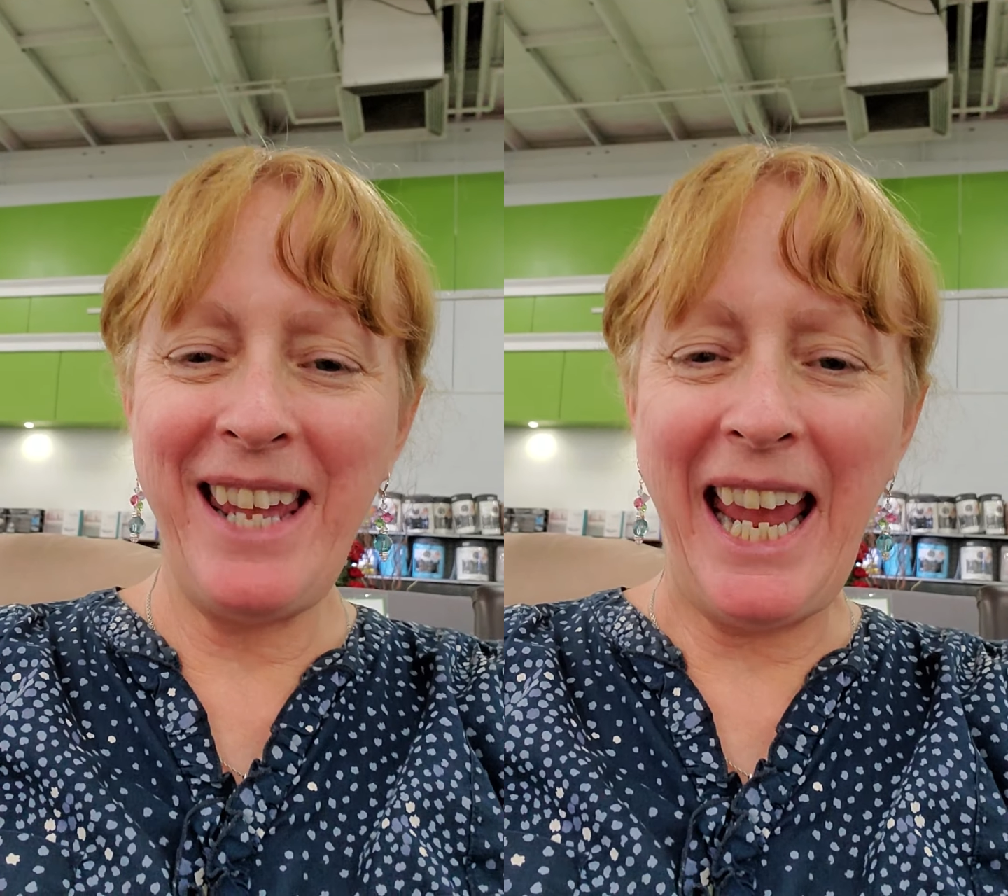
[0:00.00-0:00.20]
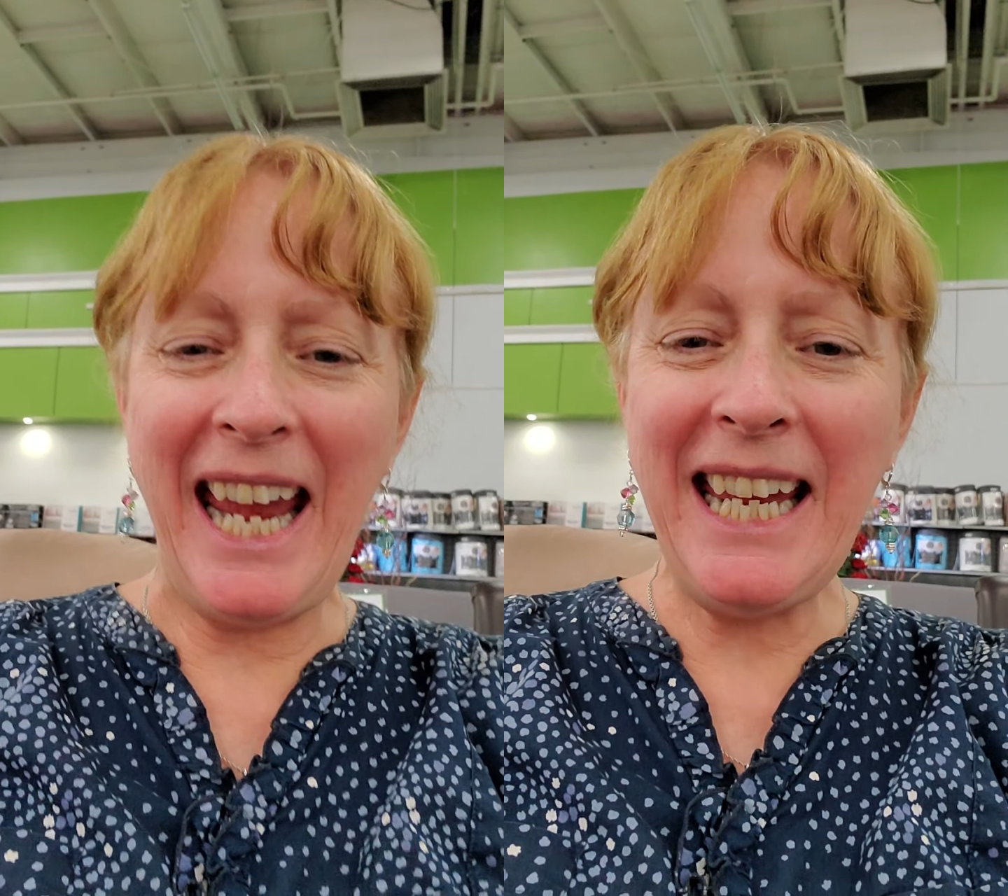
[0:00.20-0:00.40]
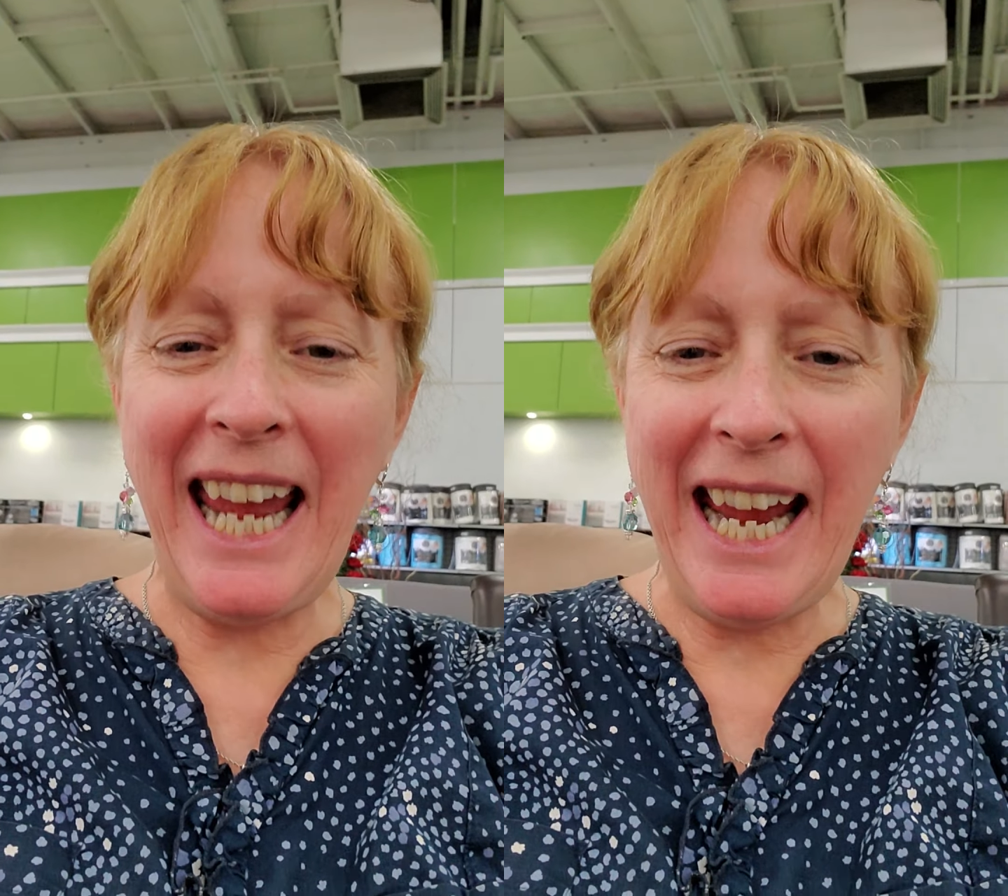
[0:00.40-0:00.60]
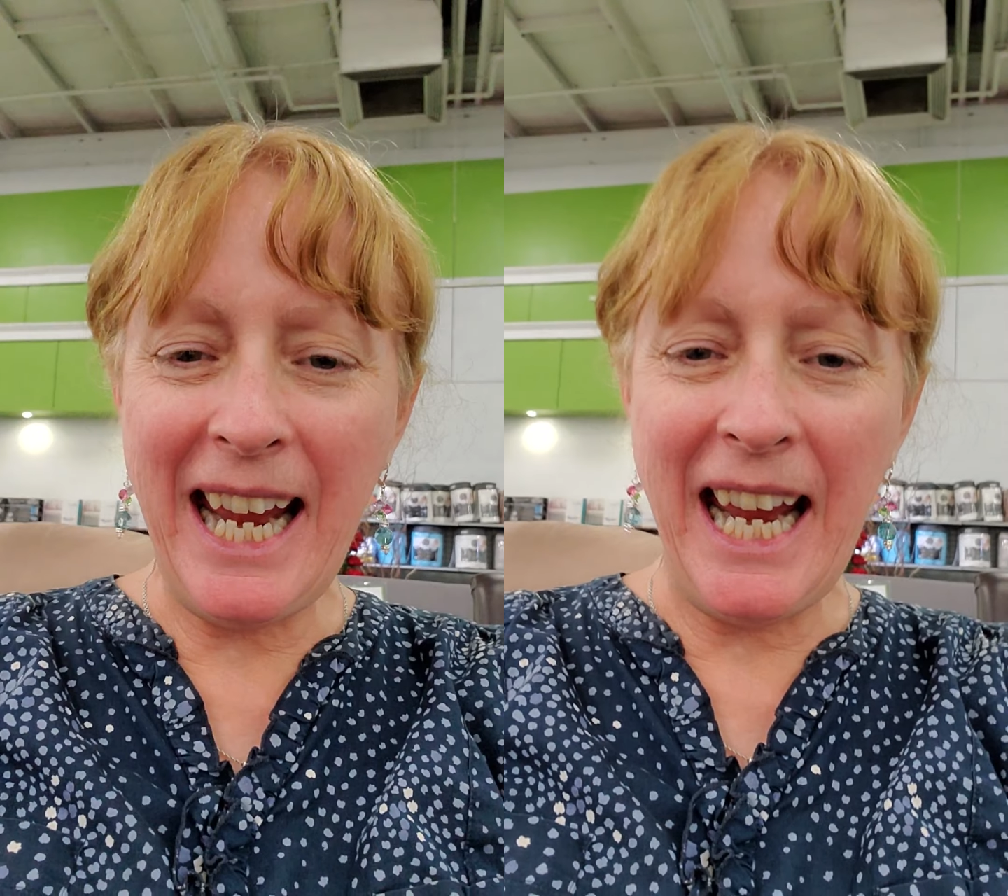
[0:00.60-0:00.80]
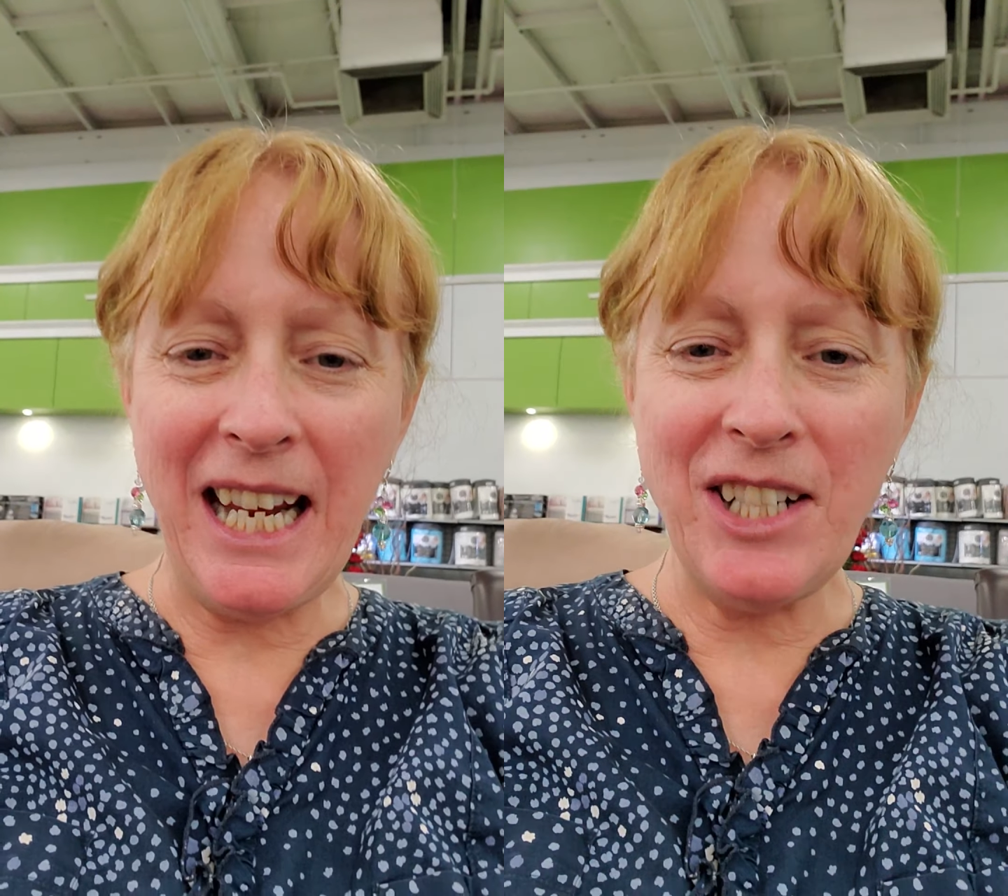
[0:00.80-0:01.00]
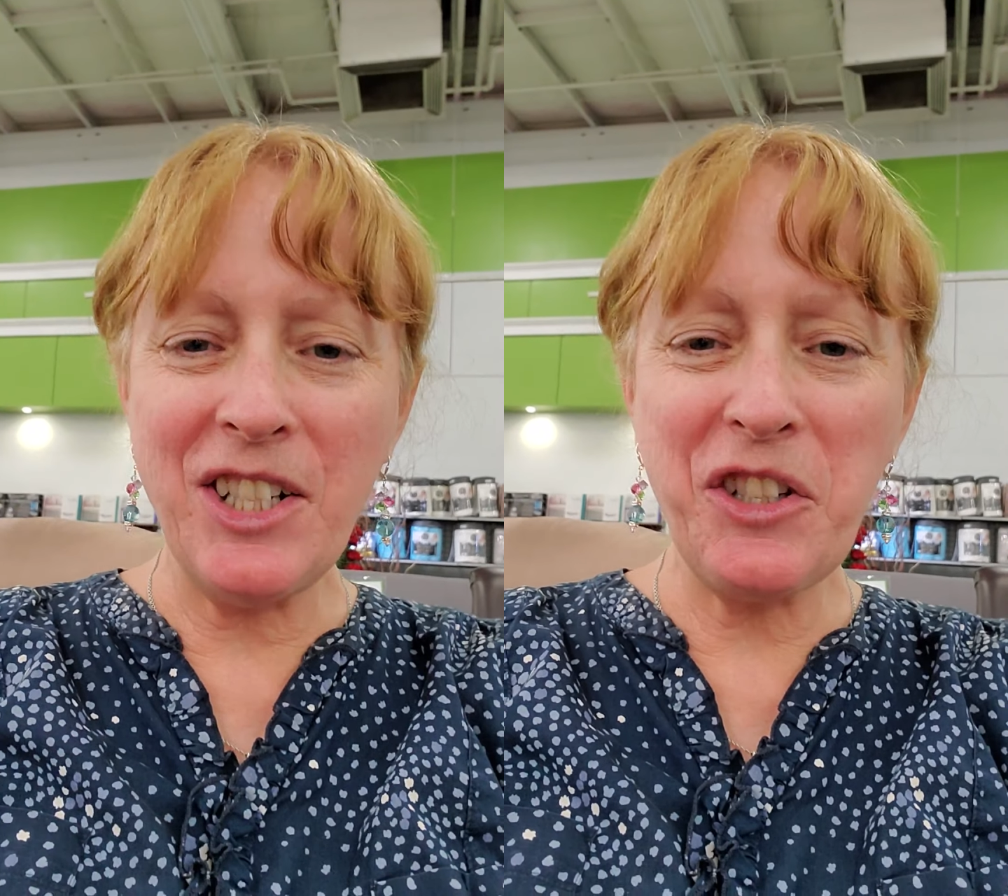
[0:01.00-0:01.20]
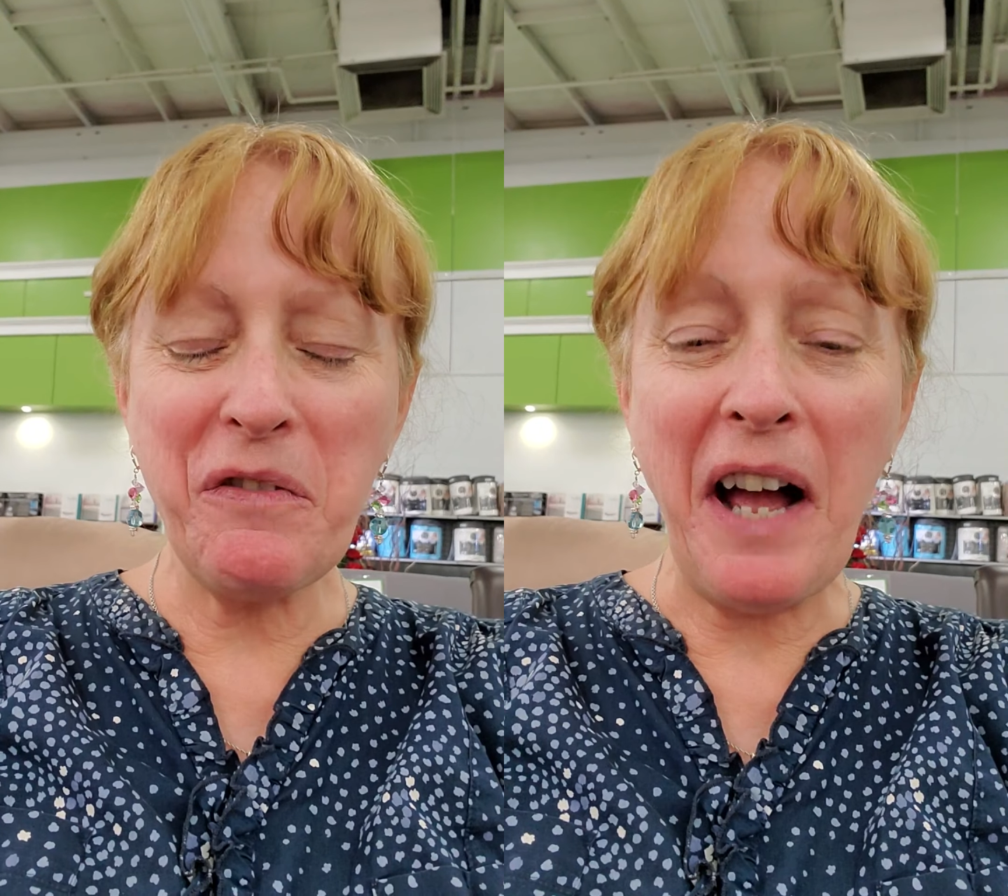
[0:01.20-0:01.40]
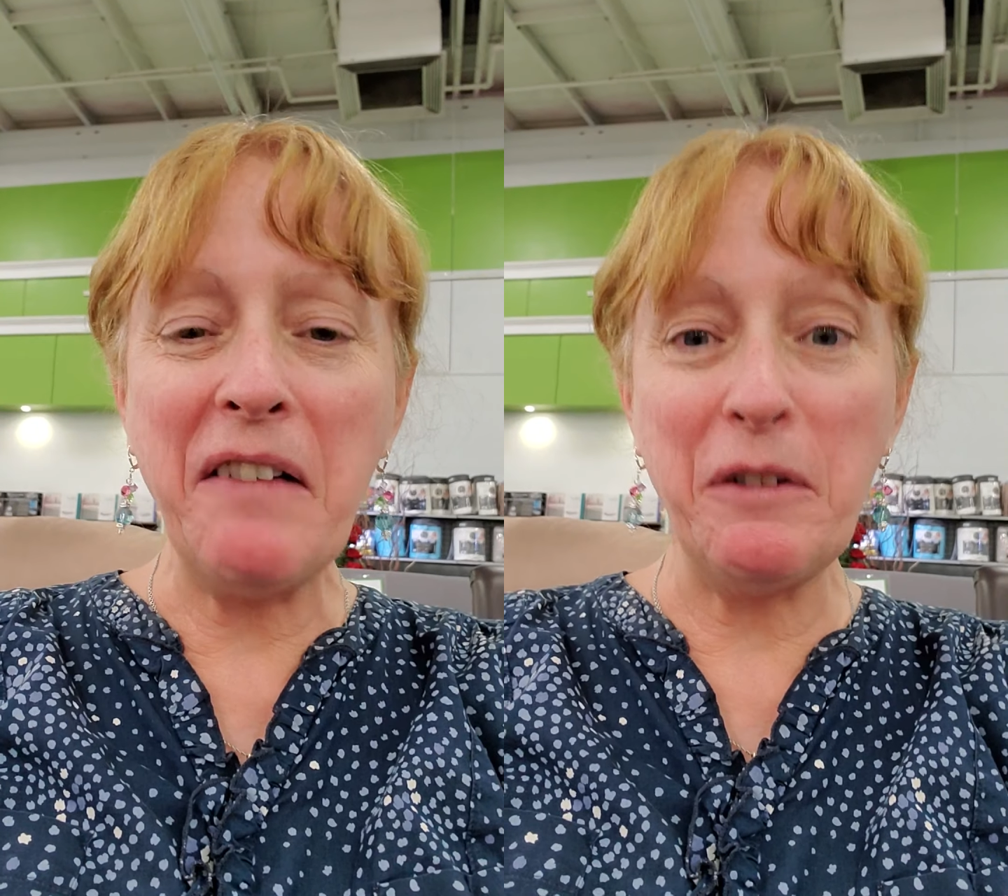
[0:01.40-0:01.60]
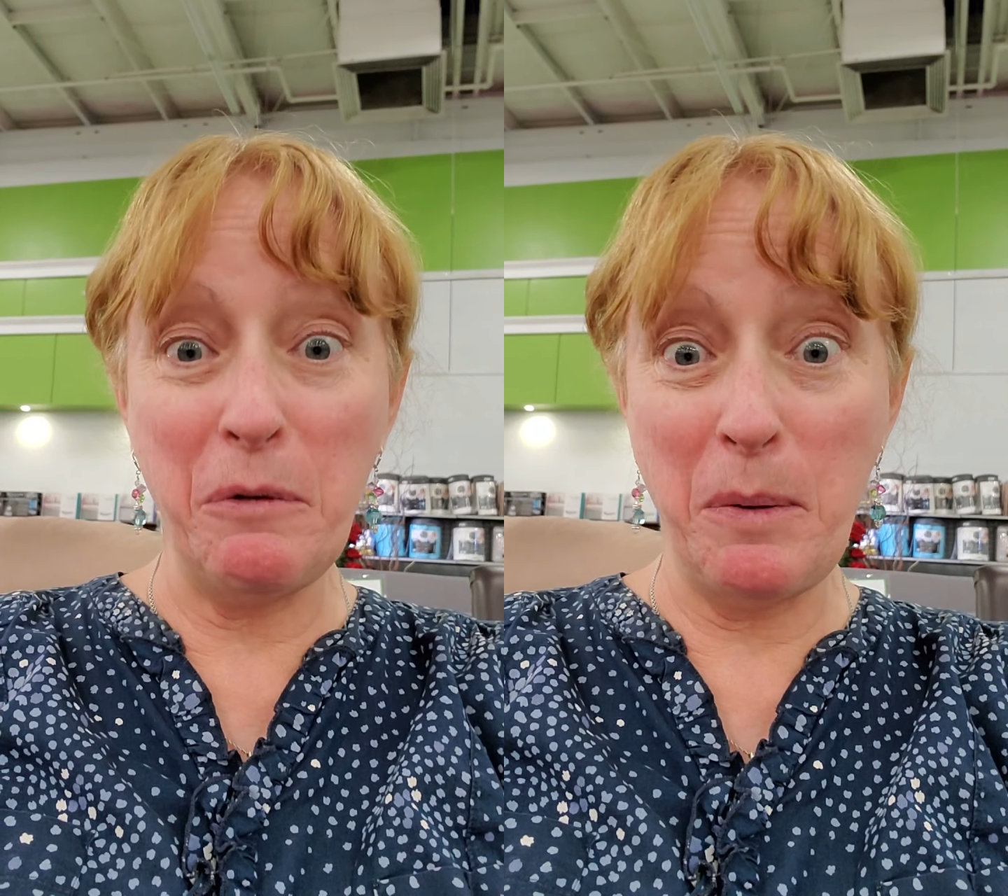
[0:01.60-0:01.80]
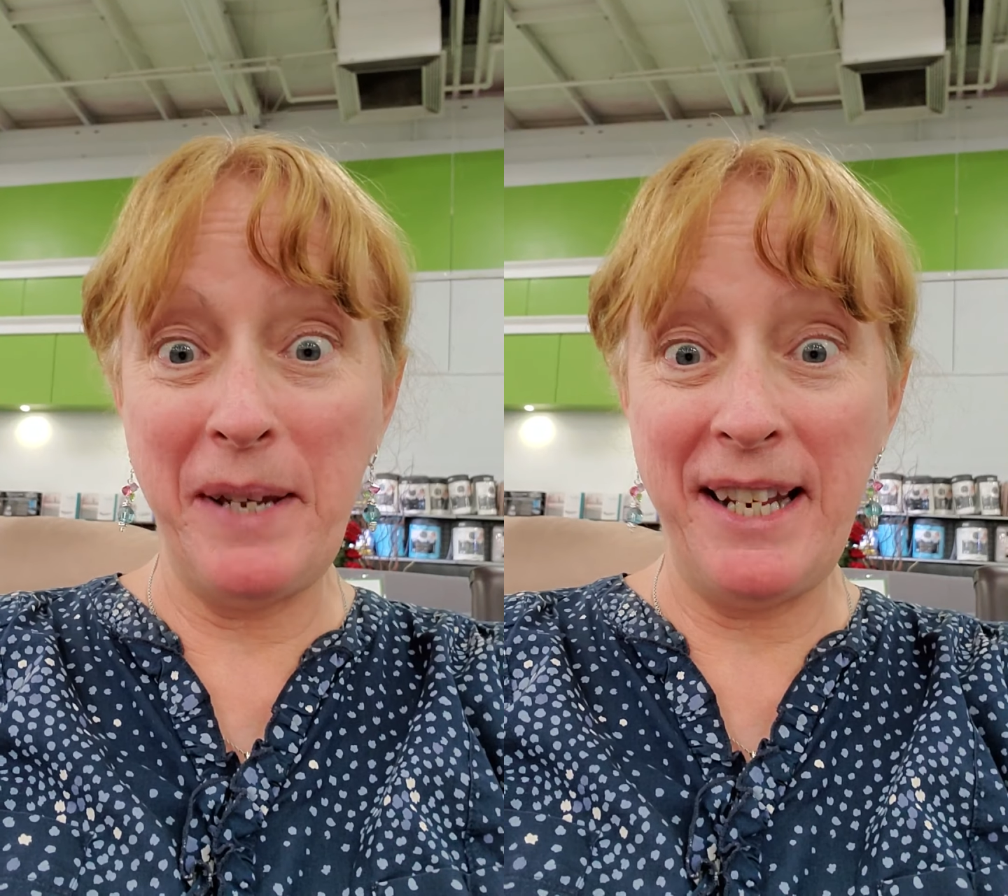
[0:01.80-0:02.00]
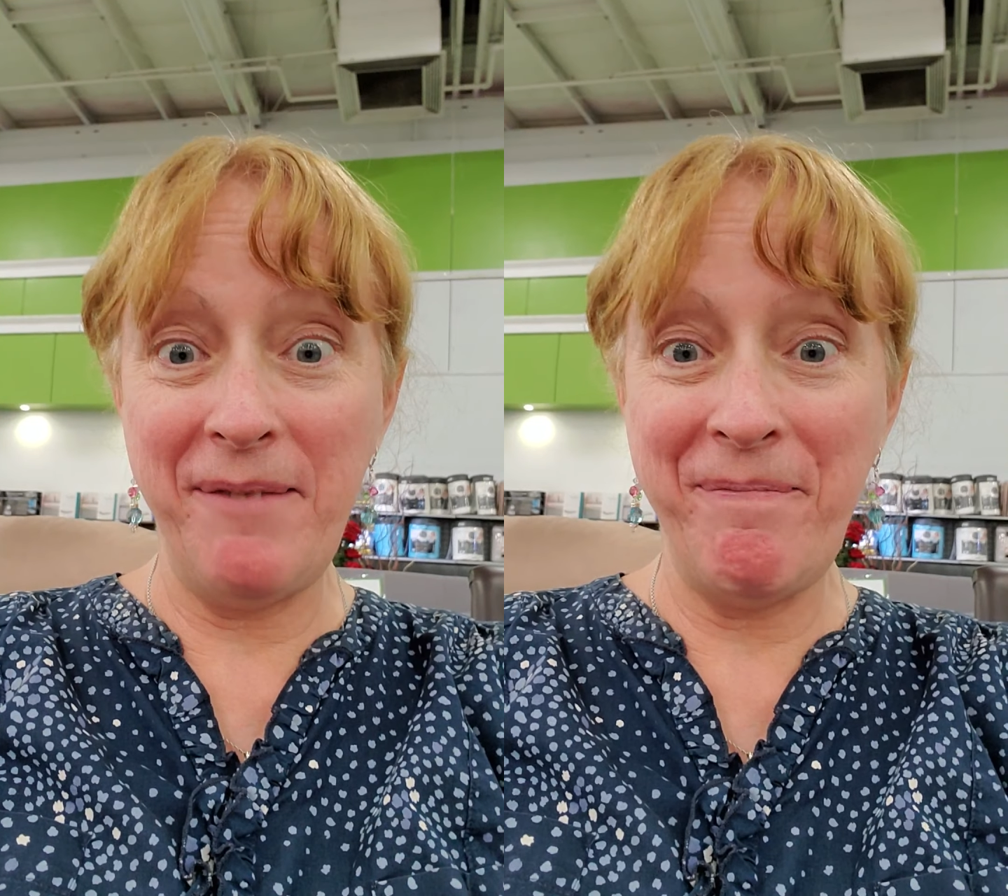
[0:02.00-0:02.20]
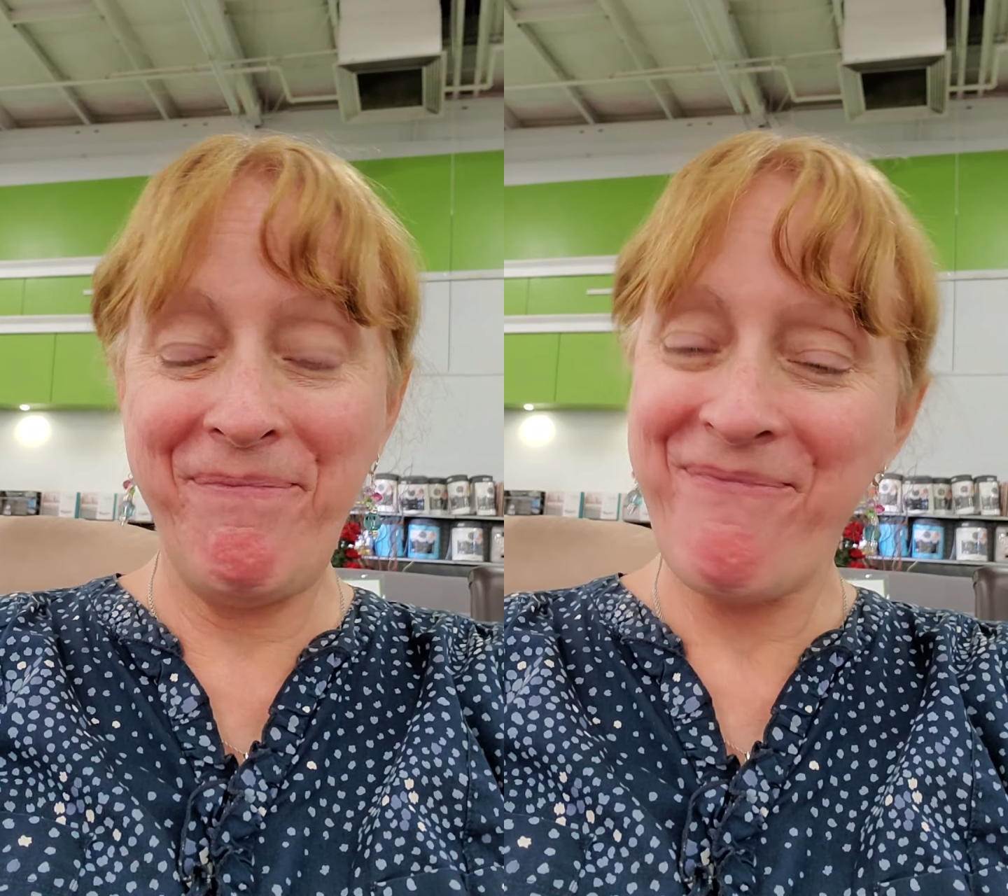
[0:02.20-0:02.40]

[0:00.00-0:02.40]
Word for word: aka Survival Woman,